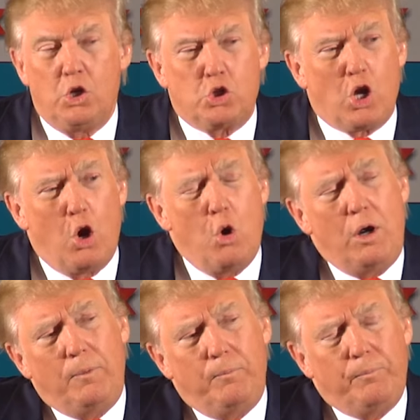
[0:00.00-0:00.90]

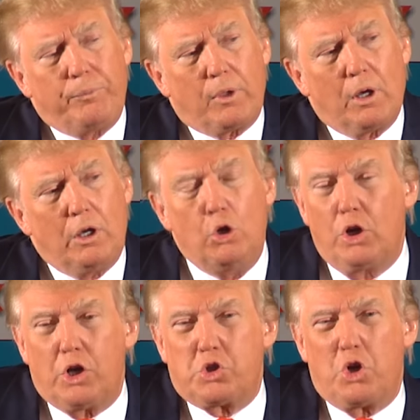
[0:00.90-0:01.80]
So you
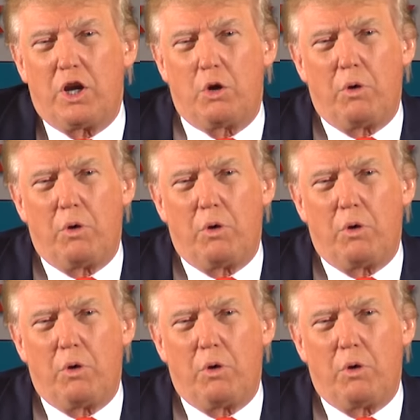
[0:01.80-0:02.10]
look at Saudi